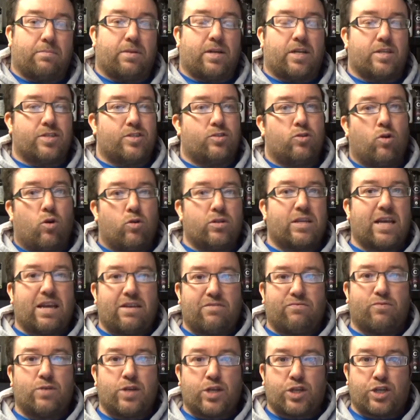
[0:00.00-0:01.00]
because not
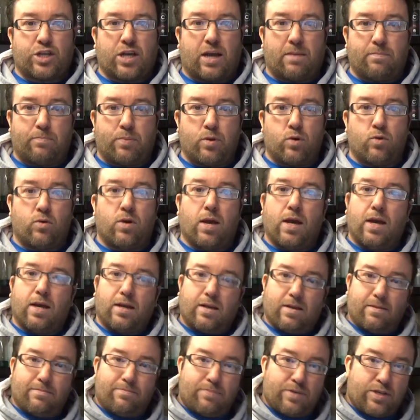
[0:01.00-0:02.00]
every shampoo
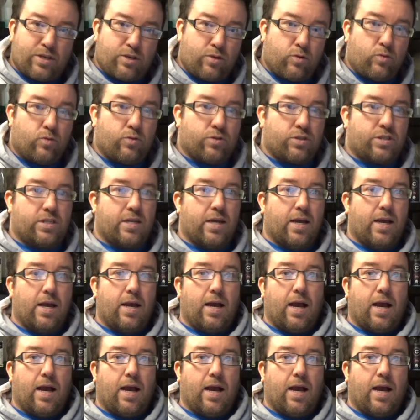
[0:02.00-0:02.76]
can be used